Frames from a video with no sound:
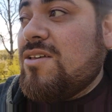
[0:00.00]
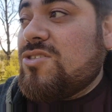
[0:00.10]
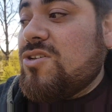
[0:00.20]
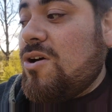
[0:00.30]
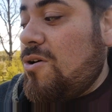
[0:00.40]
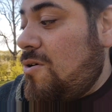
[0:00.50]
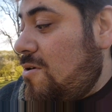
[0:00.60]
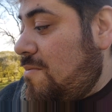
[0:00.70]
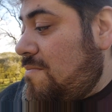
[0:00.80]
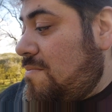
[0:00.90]

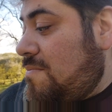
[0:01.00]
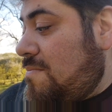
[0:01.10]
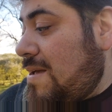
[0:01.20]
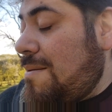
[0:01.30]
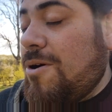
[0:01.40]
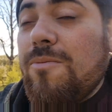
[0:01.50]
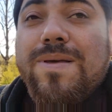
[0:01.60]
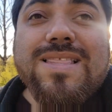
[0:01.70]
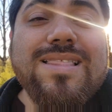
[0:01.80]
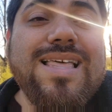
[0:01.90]
So I'm
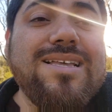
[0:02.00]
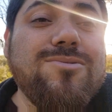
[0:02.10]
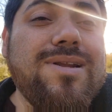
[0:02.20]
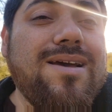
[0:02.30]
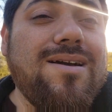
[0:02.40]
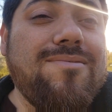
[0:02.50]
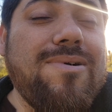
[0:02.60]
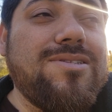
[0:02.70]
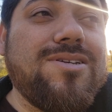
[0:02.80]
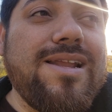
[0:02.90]
hoping that that's gonna,
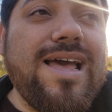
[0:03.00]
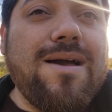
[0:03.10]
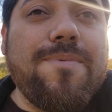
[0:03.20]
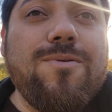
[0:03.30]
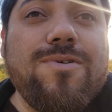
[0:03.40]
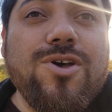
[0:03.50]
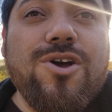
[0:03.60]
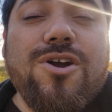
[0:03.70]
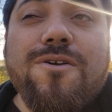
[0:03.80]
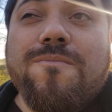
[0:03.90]
what's gonna happen with
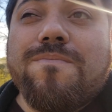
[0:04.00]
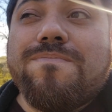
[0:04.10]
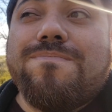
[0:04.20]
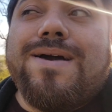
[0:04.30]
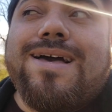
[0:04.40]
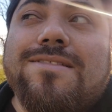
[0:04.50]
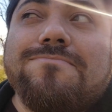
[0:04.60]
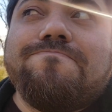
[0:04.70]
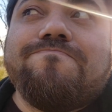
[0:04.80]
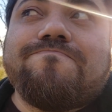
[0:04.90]
her, but
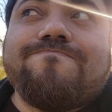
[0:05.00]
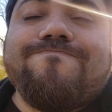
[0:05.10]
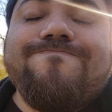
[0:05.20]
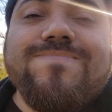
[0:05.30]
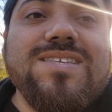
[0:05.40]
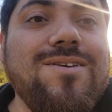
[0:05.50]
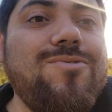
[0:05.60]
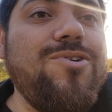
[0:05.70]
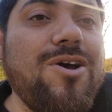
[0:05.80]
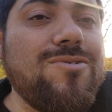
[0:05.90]

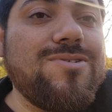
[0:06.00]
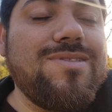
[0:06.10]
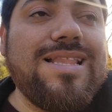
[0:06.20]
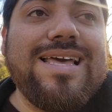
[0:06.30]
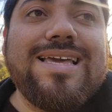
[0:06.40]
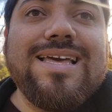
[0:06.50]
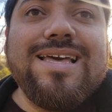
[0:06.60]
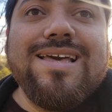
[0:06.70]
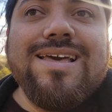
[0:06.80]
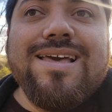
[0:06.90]
who knows? Like,
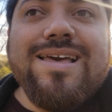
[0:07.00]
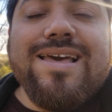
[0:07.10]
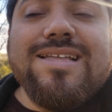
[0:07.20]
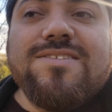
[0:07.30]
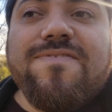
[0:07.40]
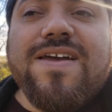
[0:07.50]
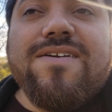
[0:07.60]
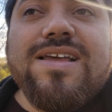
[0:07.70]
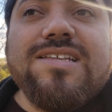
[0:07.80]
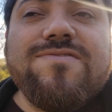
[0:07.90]
it's
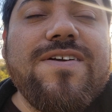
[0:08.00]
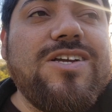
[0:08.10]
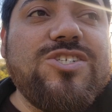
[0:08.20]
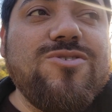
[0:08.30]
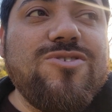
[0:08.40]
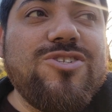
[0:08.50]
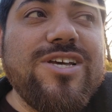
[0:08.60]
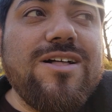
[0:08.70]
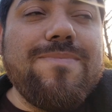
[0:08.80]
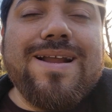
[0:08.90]
very, it's very soon to
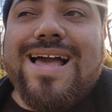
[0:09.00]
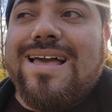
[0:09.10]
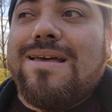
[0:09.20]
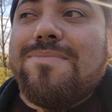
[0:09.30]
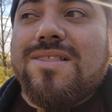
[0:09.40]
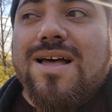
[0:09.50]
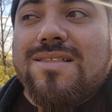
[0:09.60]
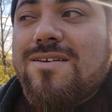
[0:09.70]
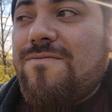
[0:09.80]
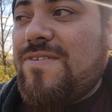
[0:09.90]
tell, but I am
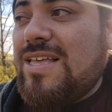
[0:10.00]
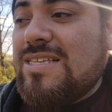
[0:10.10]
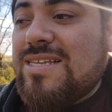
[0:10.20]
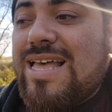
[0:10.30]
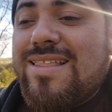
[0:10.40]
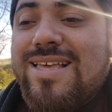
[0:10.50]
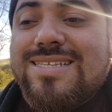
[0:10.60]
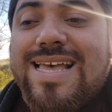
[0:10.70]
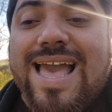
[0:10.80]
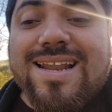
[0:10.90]
not convinced. And
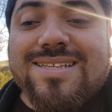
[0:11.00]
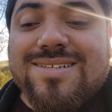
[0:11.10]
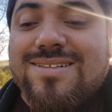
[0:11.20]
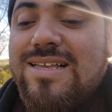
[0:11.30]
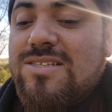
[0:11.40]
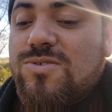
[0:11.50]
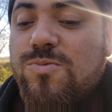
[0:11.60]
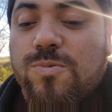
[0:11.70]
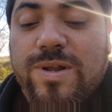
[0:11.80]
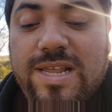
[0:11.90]
his attitude, it's
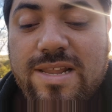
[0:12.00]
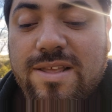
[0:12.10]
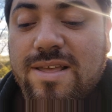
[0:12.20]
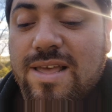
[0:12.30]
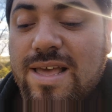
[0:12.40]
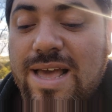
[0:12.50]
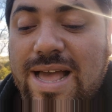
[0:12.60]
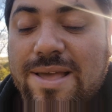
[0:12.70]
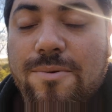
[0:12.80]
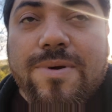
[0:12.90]
really,
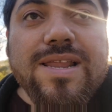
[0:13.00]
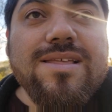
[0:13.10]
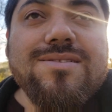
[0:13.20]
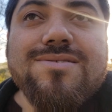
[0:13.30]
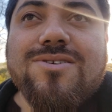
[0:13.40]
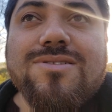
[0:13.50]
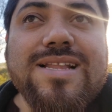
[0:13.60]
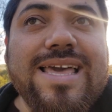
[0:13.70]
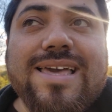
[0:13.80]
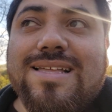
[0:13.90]
I really don't
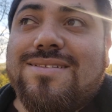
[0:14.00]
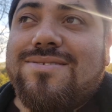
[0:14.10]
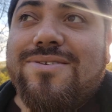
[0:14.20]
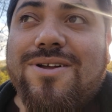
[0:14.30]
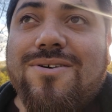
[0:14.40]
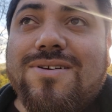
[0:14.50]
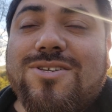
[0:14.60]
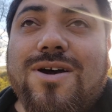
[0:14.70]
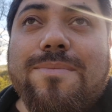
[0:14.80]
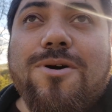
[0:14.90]
like it, you know?
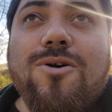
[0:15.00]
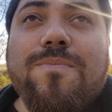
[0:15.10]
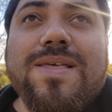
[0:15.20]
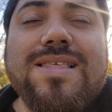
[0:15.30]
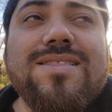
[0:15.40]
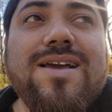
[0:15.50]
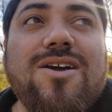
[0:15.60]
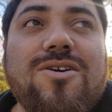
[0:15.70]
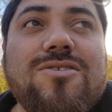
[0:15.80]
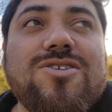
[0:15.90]
So I'm hoping that the
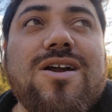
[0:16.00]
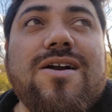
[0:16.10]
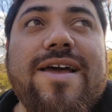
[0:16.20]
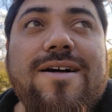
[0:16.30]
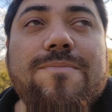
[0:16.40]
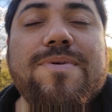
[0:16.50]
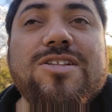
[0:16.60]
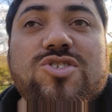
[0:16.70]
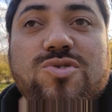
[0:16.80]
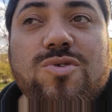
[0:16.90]
girls are
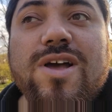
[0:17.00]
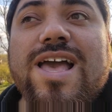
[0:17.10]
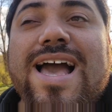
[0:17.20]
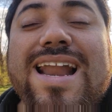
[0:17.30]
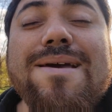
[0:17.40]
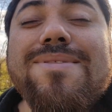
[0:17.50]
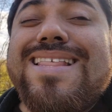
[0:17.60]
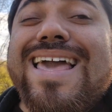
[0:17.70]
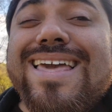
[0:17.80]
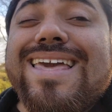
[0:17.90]
helping Drew. And I'm
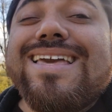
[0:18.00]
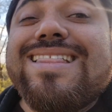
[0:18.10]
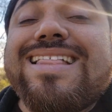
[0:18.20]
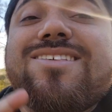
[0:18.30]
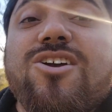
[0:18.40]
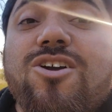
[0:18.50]
liking that the